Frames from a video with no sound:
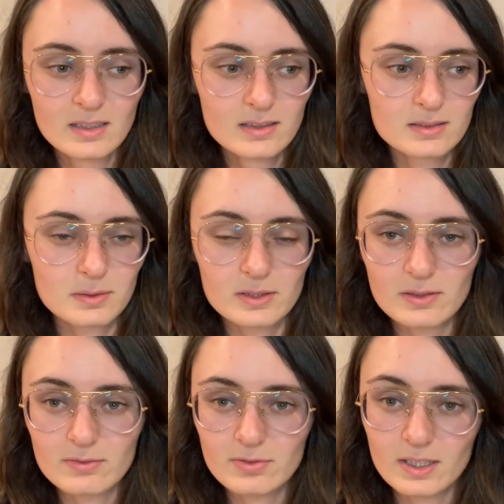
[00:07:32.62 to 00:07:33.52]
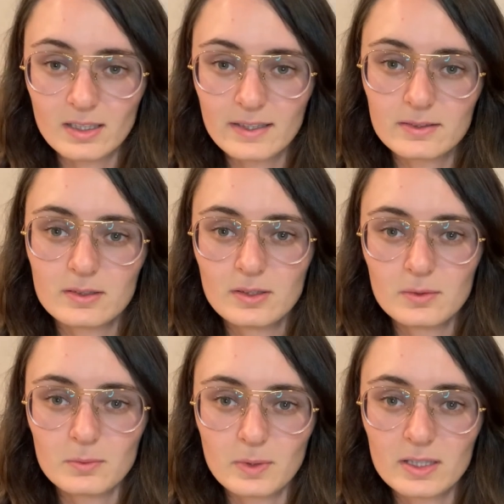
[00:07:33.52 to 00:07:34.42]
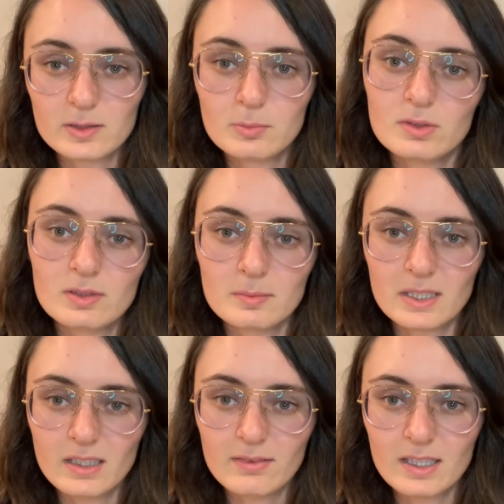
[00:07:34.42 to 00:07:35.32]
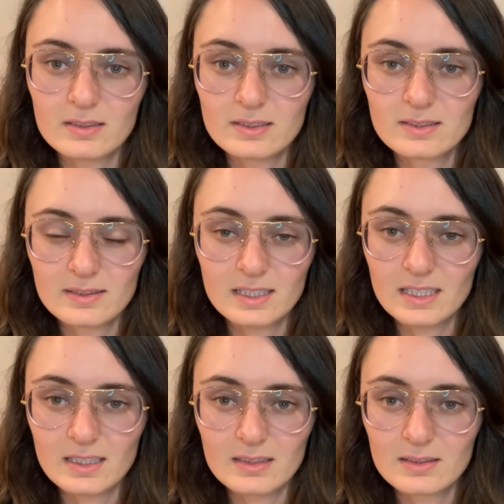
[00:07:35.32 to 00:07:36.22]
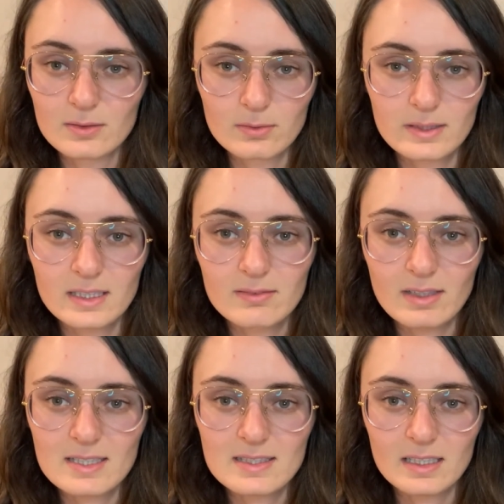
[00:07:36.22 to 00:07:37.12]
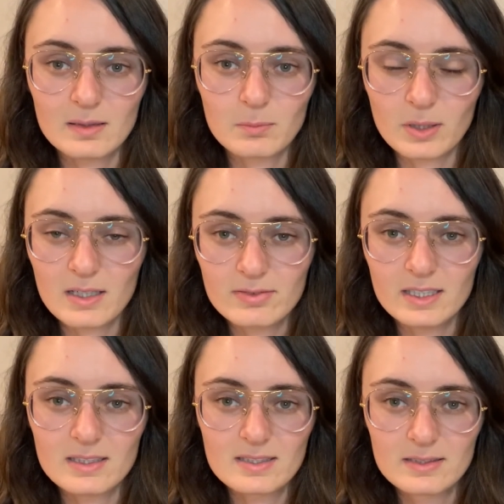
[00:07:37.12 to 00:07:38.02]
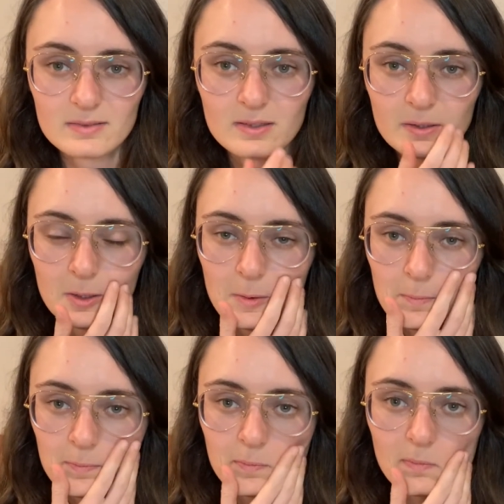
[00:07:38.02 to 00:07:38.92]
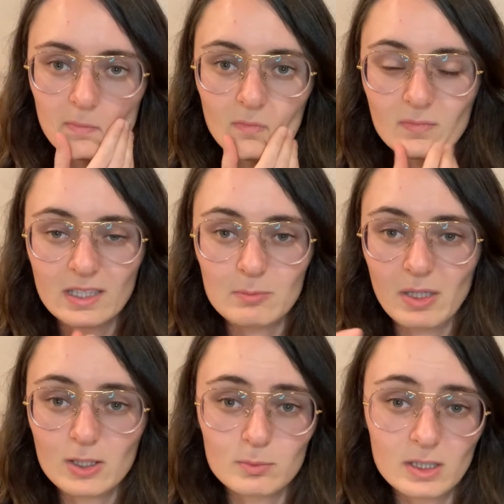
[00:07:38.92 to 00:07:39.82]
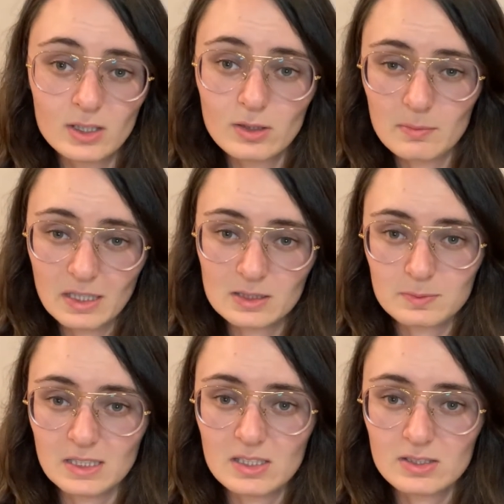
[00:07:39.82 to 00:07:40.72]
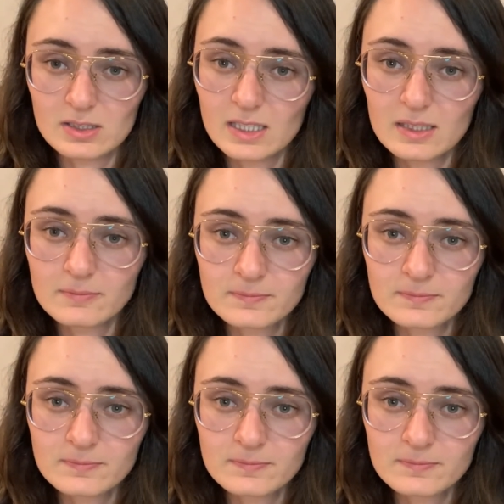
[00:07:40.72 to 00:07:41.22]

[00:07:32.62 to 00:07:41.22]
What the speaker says: It's where you can figure out where to move your money around. The reinvesting profits can make your money go up exponentially.